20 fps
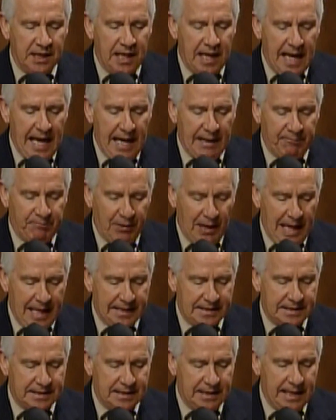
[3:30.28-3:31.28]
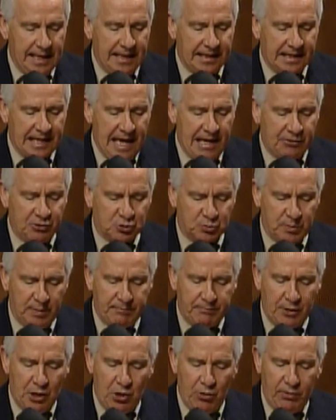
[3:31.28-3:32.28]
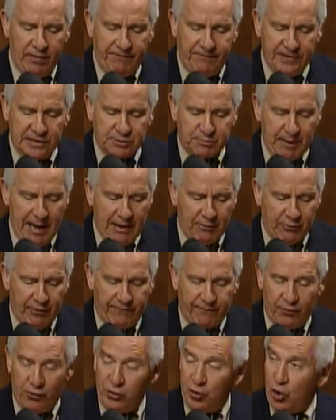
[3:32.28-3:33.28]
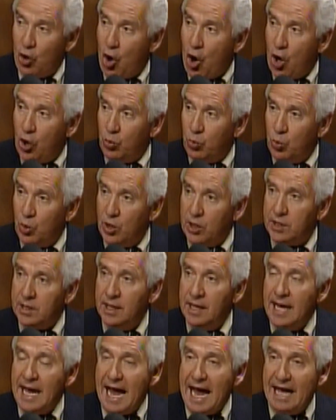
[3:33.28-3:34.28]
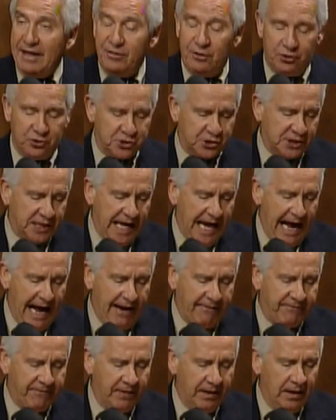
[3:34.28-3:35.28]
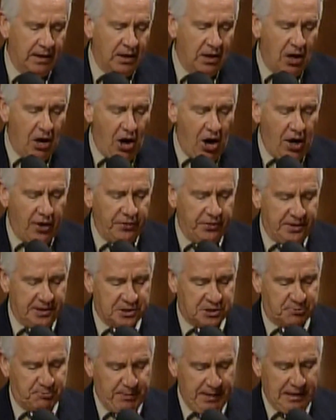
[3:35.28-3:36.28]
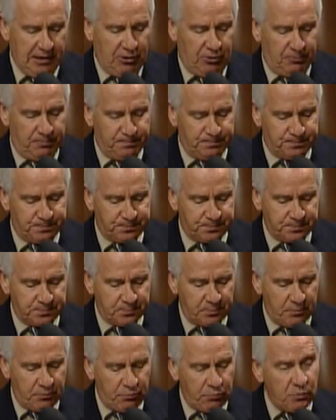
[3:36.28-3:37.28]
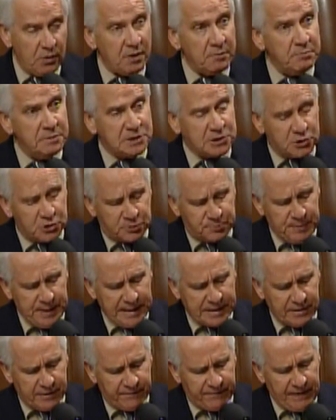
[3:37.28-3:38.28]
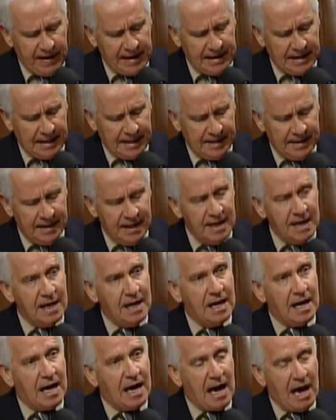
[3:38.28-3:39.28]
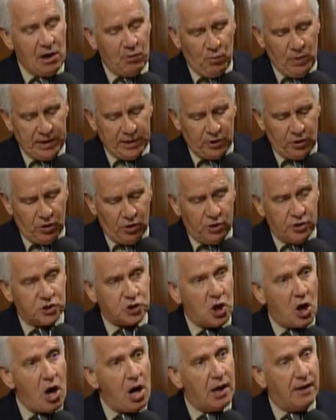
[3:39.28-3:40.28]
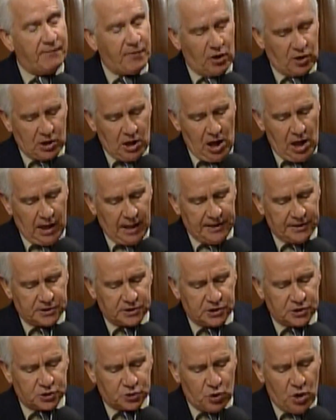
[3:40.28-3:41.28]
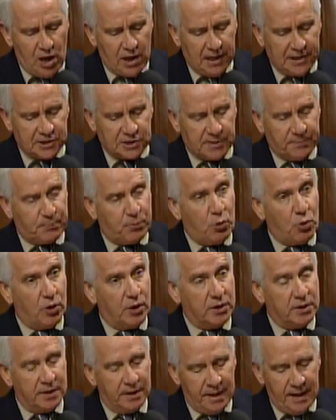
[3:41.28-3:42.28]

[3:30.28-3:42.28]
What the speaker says: and Blunt and Congressman Poe and Fitzpatrick, for their hard work and their staff on this bill. Mr. Speaker, finally, I want to urge all of our colleagues to strongly support